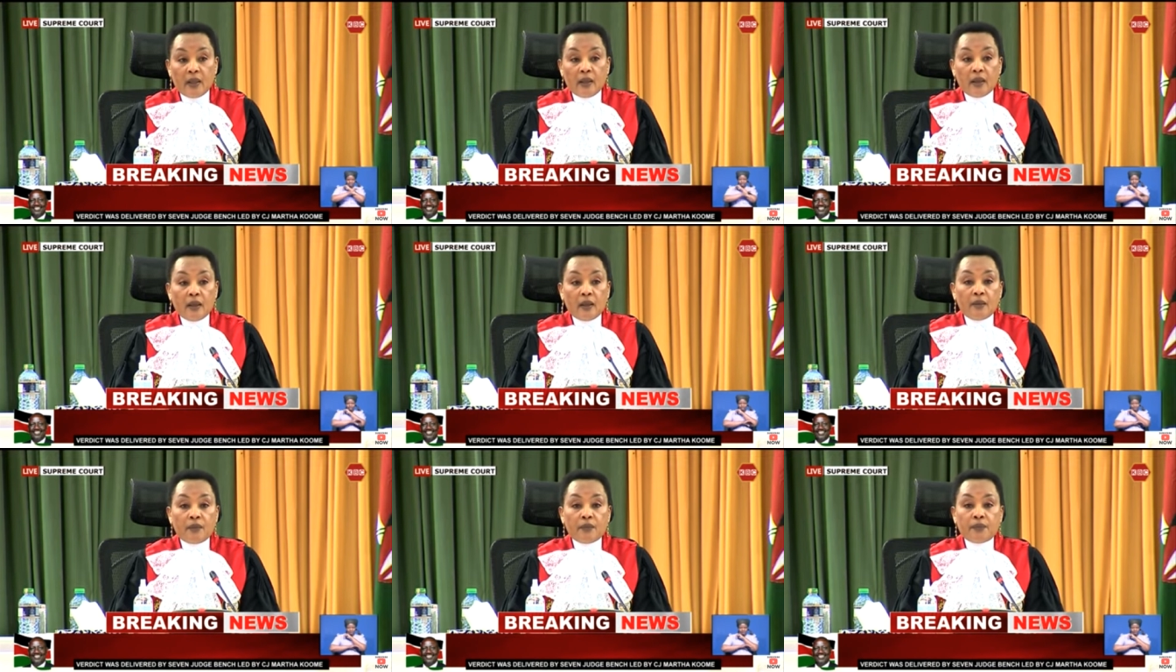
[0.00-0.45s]

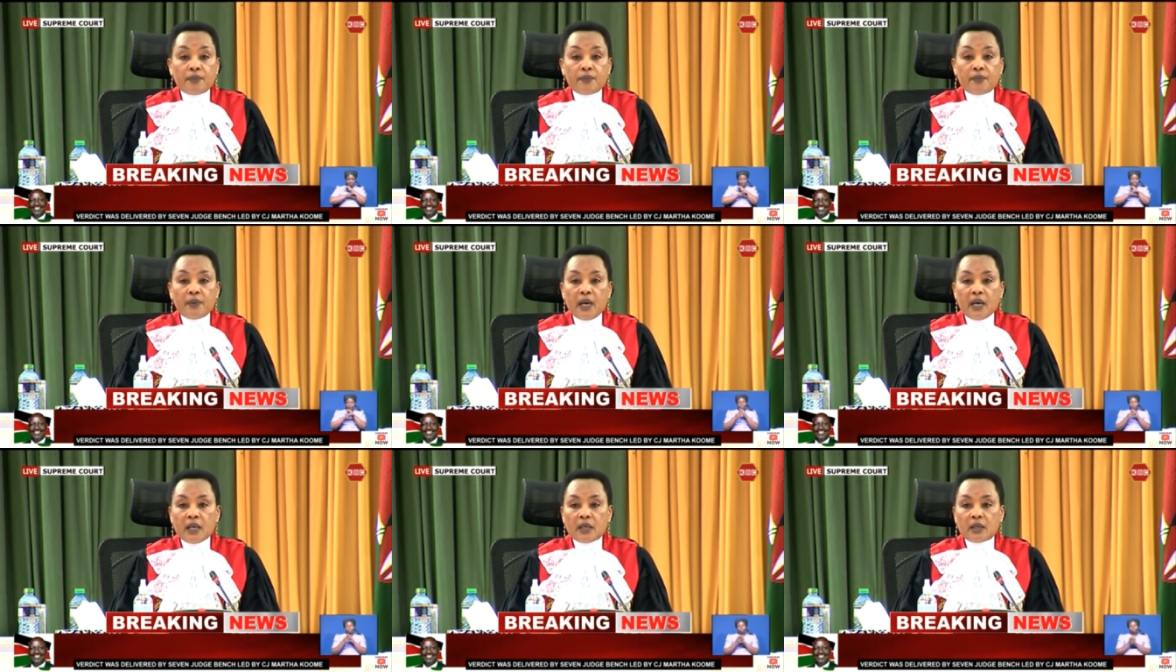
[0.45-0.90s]
the
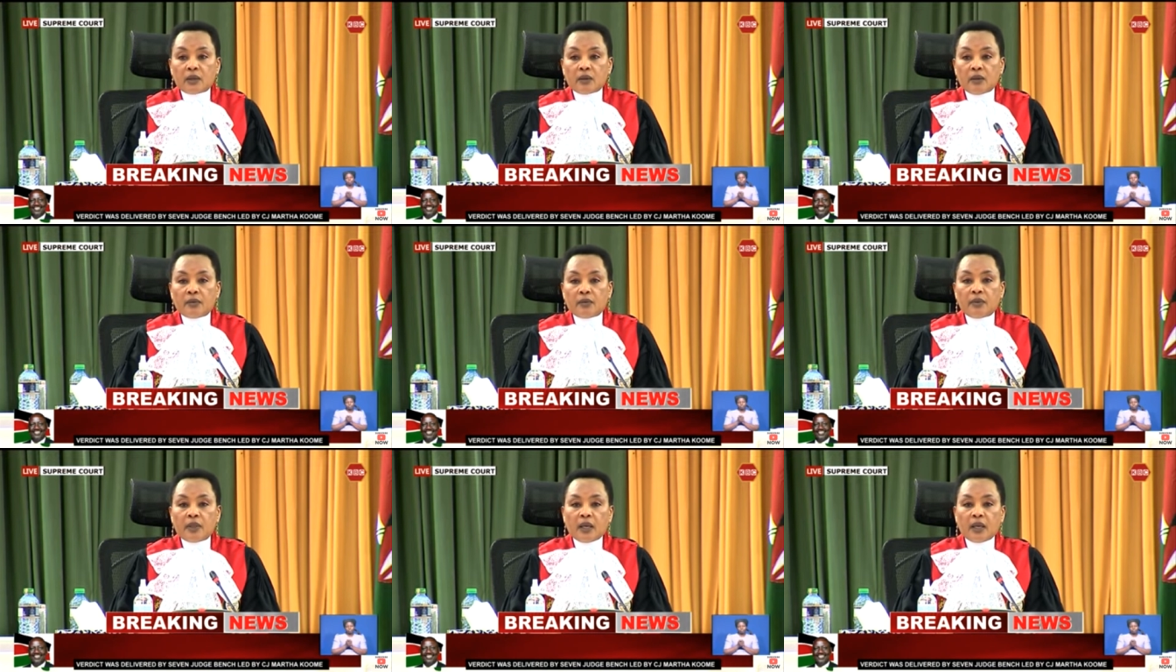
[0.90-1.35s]

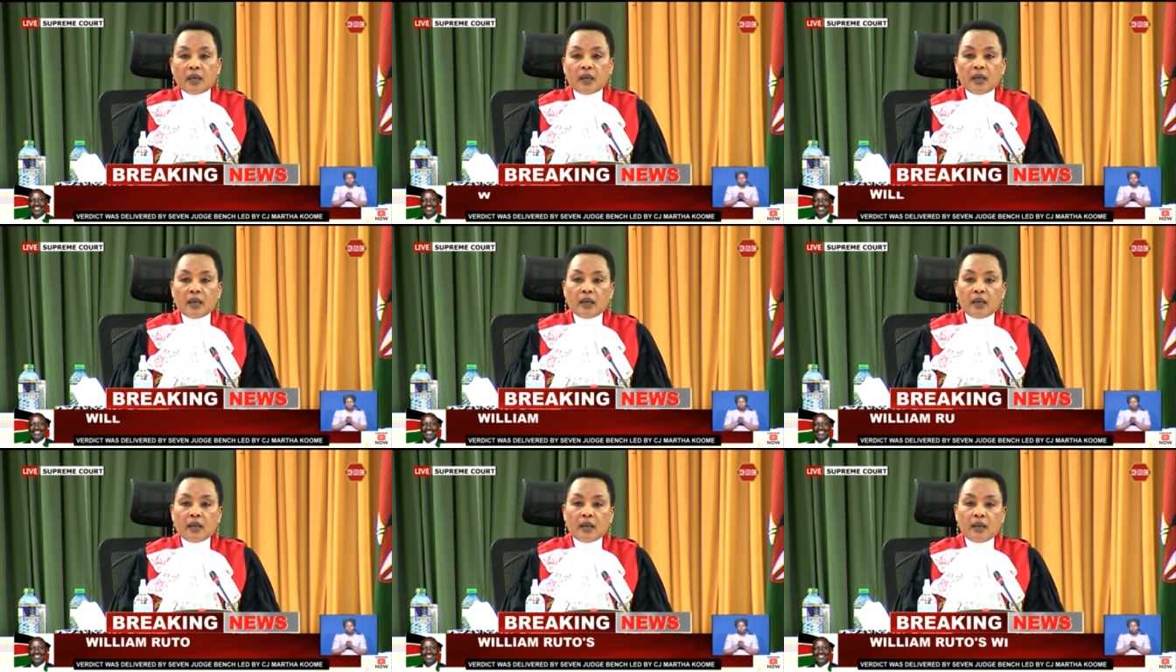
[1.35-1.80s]
facts of the
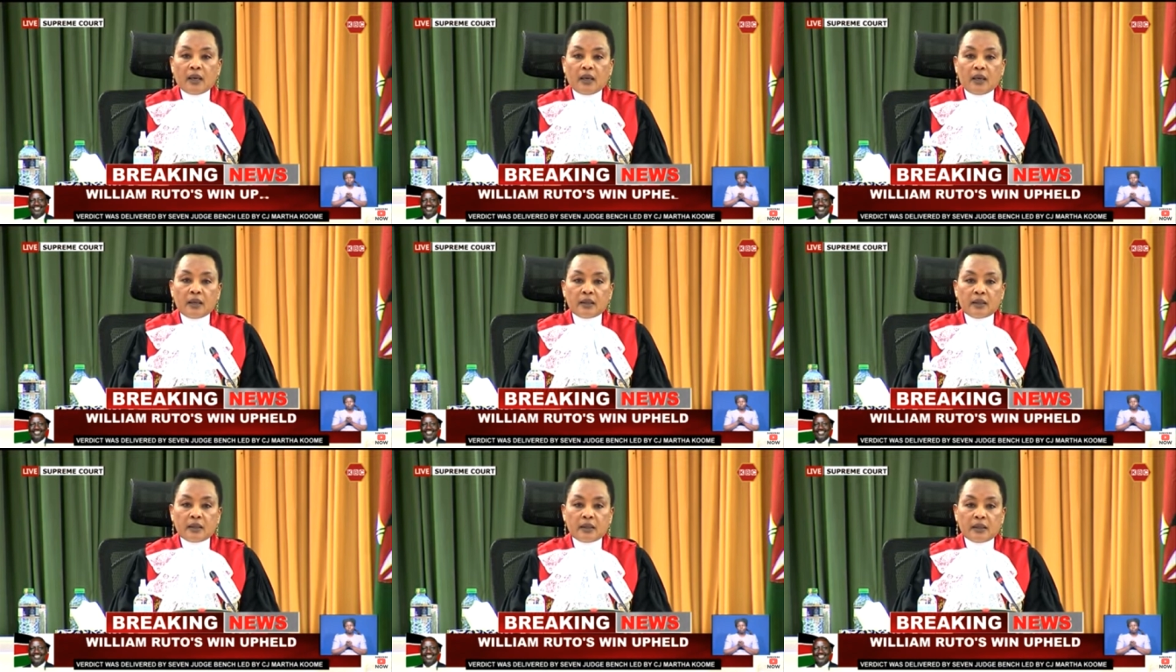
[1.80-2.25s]

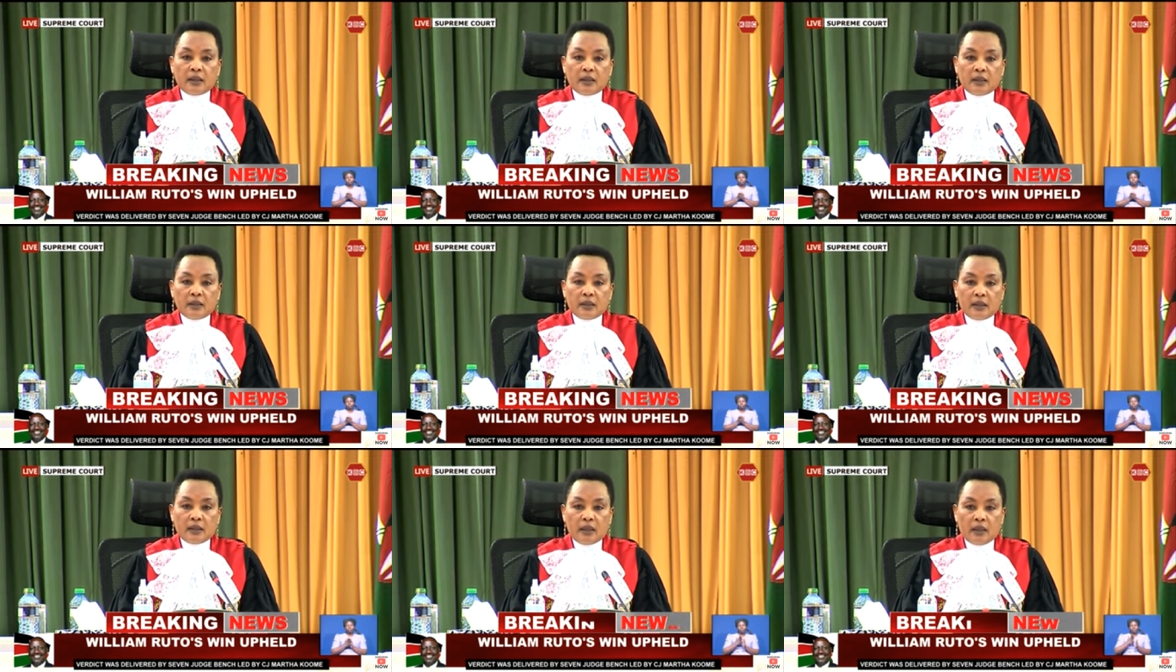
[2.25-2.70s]

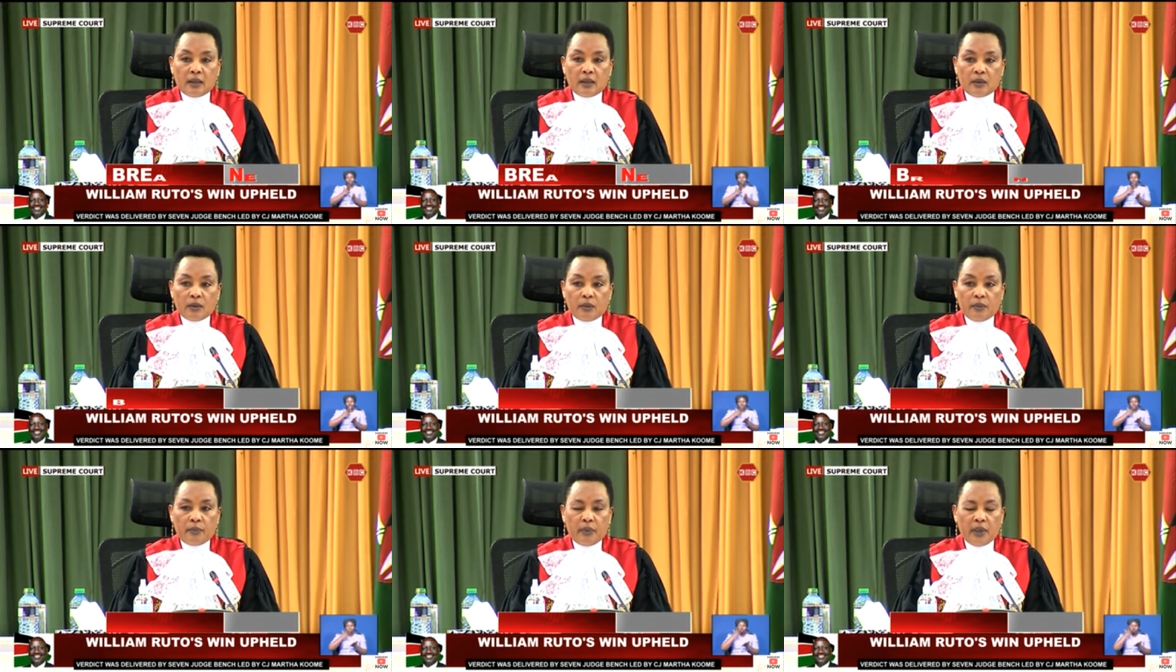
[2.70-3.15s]
cases
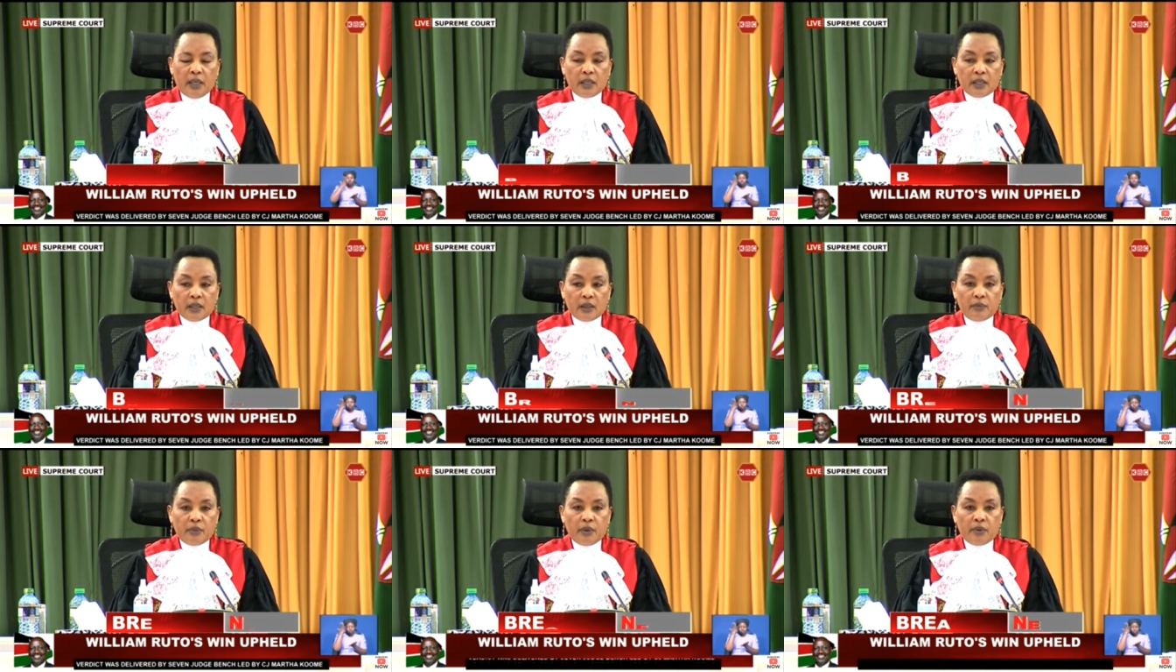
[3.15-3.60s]
that you
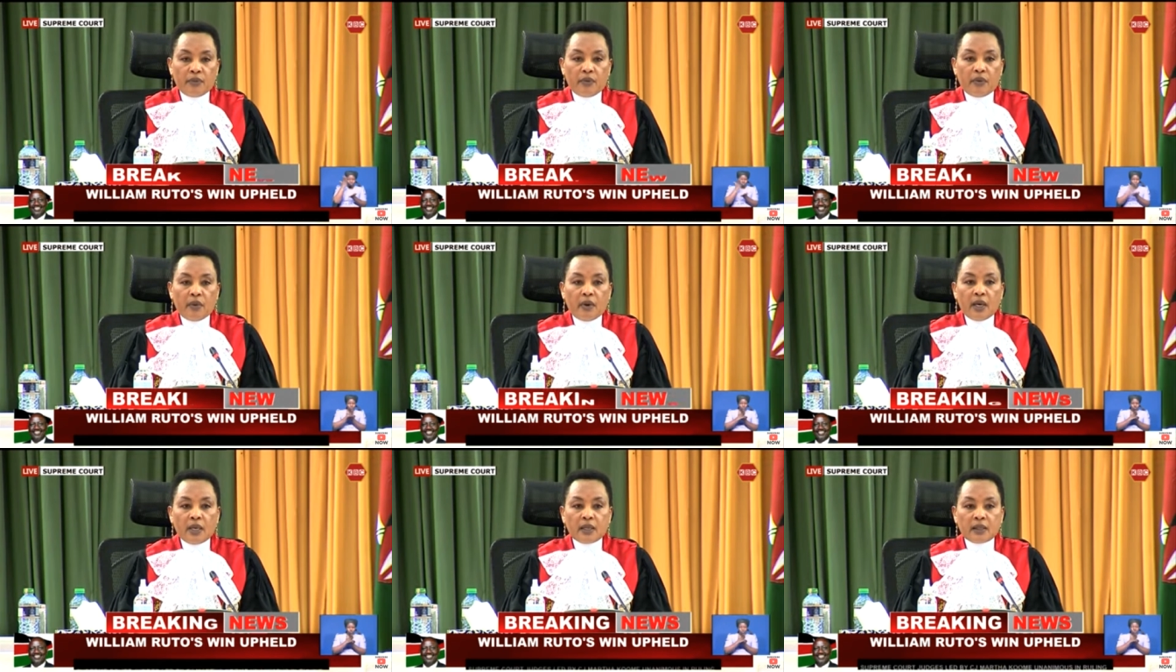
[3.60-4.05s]
placed
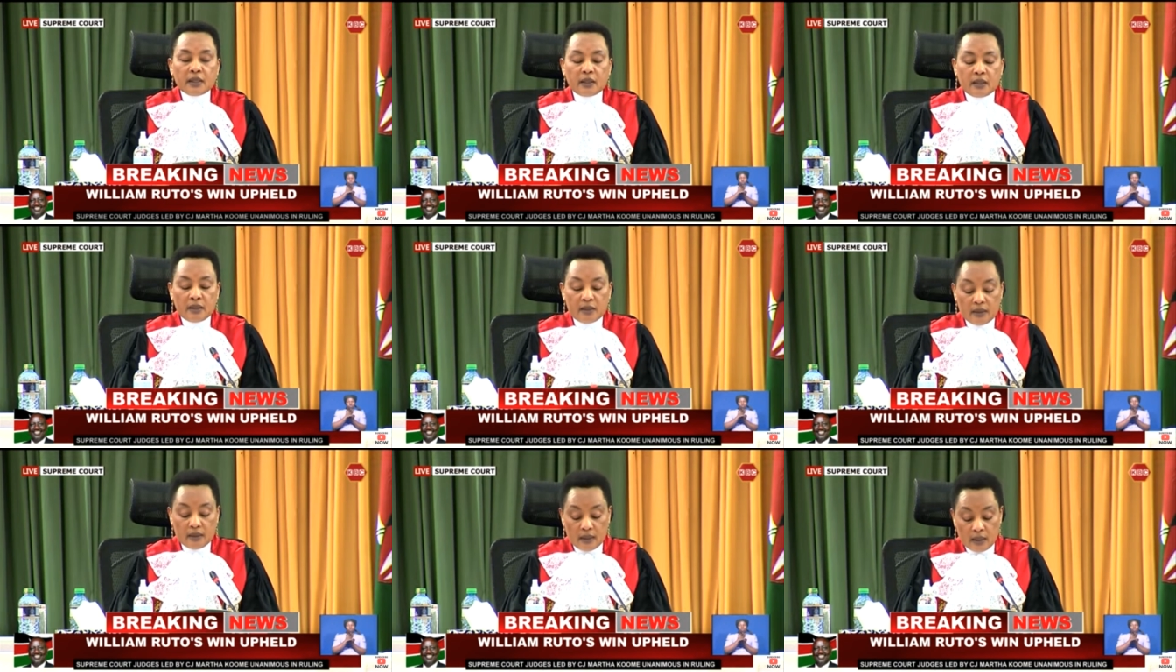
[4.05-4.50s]
before
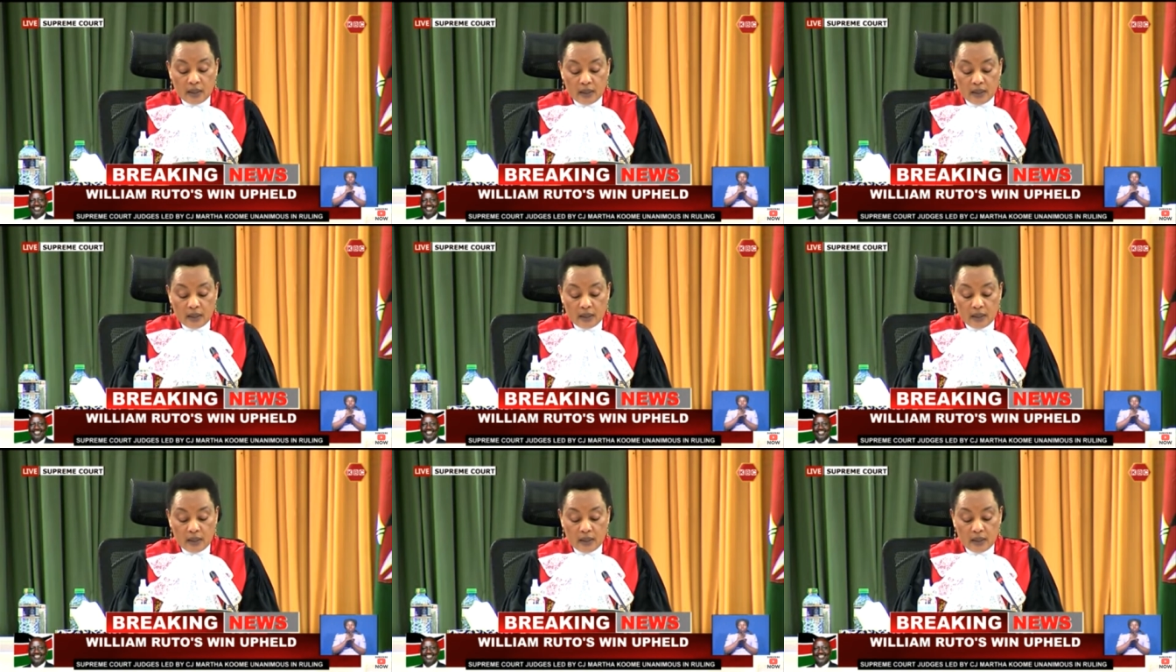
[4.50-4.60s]
us,